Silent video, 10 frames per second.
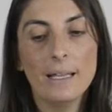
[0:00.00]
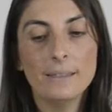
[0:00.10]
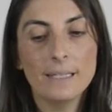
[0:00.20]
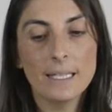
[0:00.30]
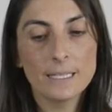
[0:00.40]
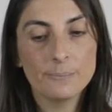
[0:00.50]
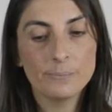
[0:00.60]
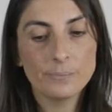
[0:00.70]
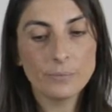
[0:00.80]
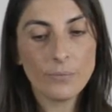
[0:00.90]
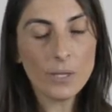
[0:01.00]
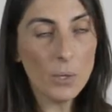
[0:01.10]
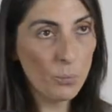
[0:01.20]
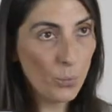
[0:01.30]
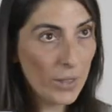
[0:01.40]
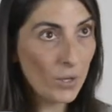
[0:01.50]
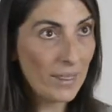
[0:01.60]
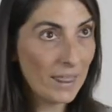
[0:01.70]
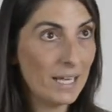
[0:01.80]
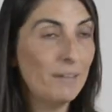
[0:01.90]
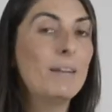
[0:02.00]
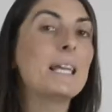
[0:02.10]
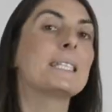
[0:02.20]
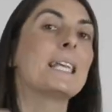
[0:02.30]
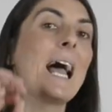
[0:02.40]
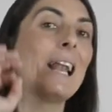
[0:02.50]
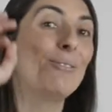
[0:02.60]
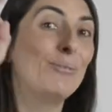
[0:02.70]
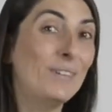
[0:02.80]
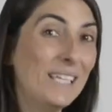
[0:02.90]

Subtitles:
when working with slower speeds, we can